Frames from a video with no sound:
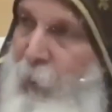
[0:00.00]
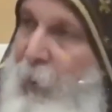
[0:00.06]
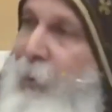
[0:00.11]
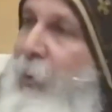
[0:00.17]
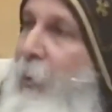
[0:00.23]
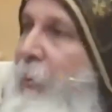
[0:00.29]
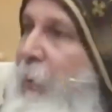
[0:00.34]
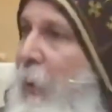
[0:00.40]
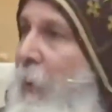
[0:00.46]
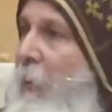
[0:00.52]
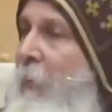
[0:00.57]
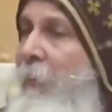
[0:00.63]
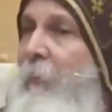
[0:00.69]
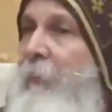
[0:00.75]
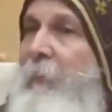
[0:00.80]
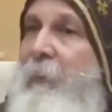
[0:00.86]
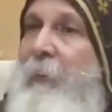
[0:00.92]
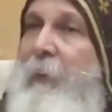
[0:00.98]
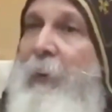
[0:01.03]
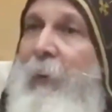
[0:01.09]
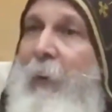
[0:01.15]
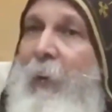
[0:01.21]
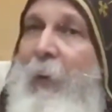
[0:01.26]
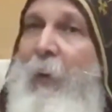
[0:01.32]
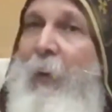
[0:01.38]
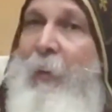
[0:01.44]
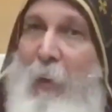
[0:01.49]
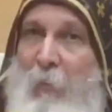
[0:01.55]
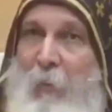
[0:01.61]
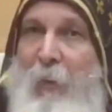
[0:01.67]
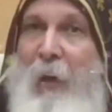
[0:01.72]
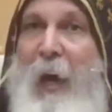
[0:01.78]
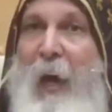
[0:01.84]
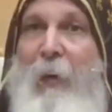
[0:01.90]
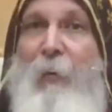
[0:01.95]
Did you know the
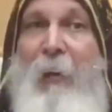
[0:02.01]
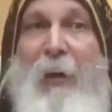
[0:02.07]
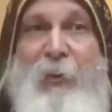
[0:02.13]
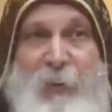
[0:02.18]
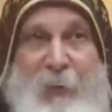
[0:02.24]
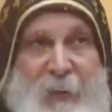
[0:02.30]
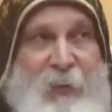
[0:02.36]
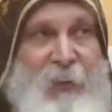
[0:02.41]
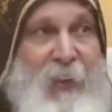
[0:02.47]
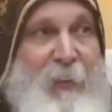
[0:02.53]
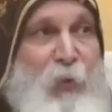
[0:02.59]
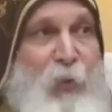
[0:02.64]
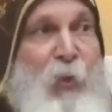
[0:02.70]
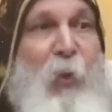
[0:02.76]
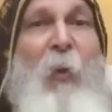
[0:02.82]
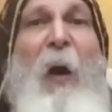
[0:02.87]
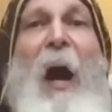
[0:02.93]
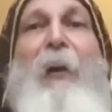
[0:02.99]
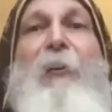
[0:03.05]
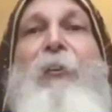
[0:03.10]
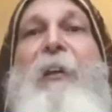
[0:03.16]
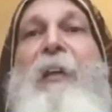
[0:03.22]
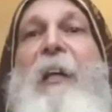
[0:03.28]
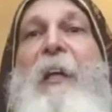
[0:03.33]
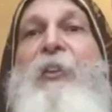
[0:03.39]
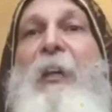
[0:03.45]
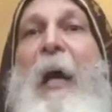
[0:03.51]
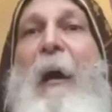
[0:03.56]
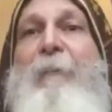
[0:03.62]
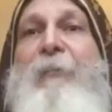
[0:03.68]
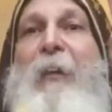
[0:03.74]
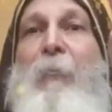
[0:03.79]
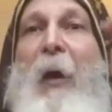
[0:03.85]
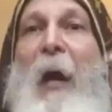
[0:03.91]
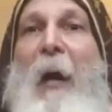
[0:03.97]
Quran was written 200 years
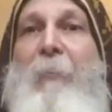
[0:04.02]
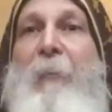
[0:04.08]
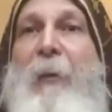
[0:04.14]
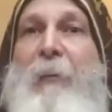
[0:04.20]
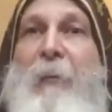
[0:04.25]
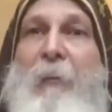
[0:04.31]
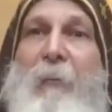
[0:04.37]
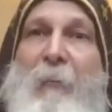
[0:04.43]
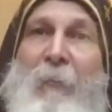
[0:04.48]
after Muhammad?